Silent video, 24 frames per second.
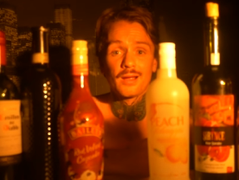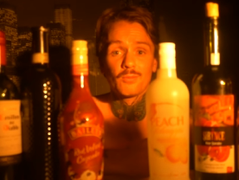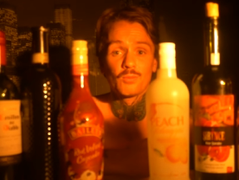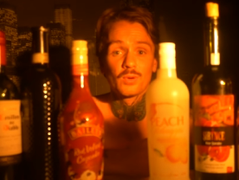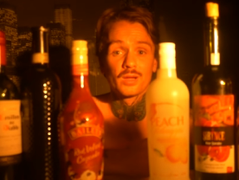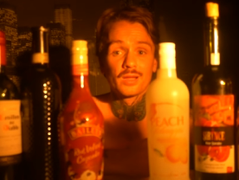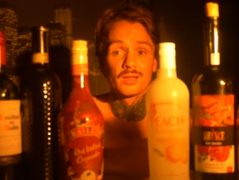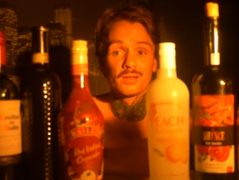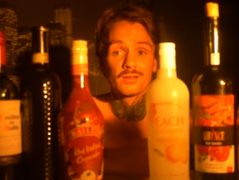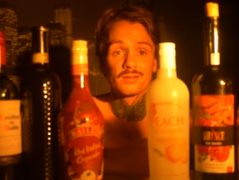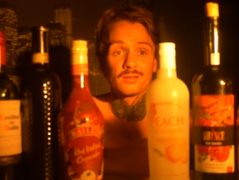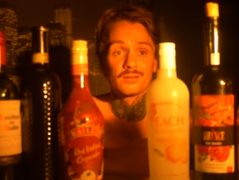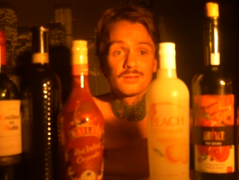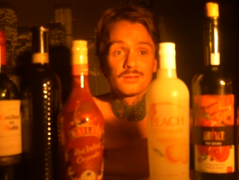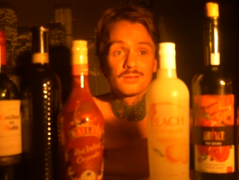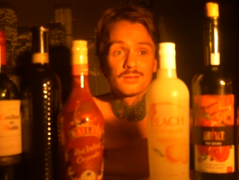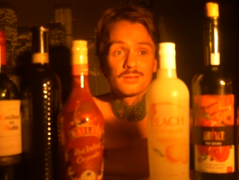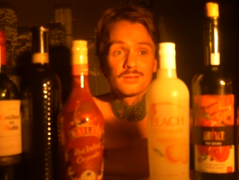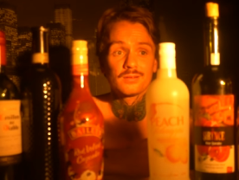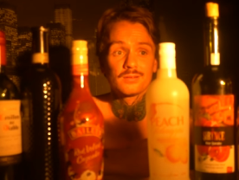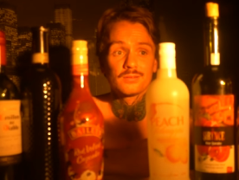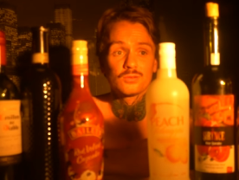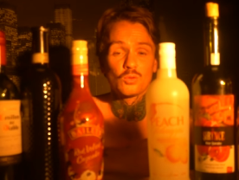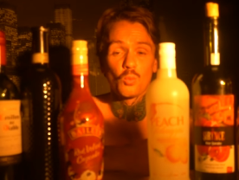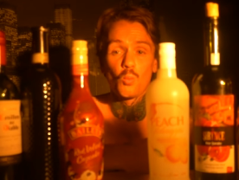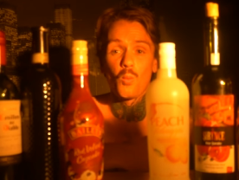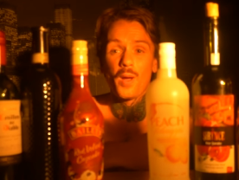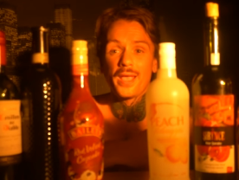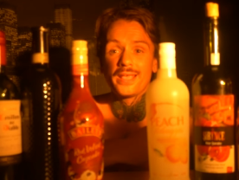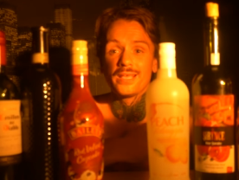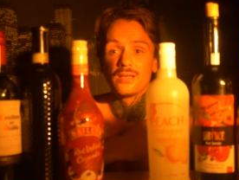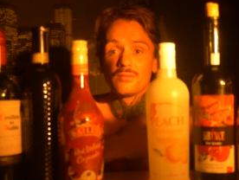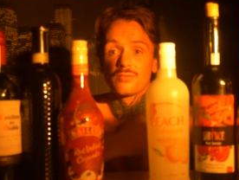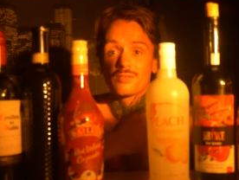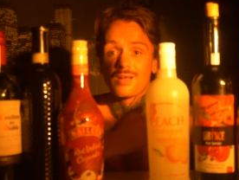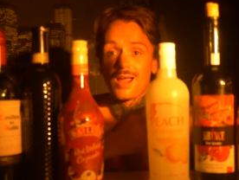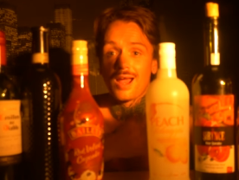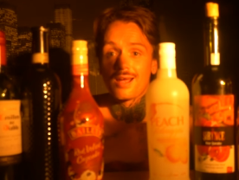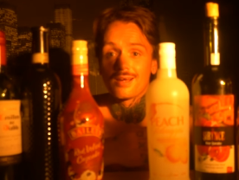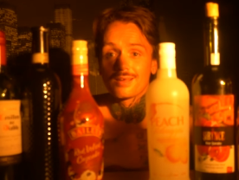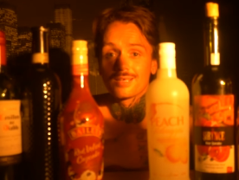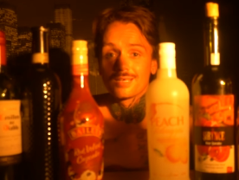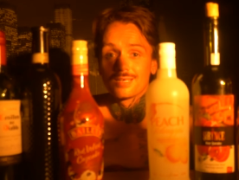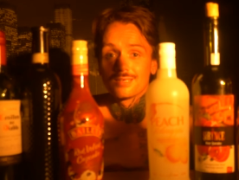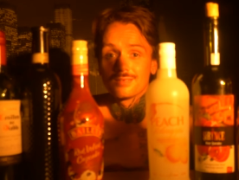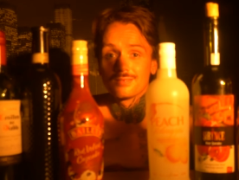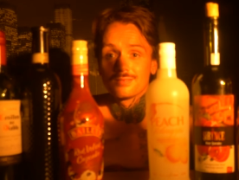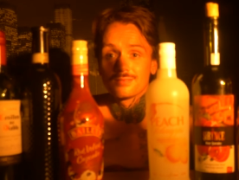with the weight of
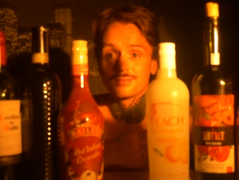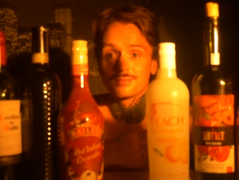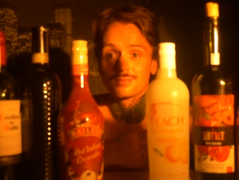carrying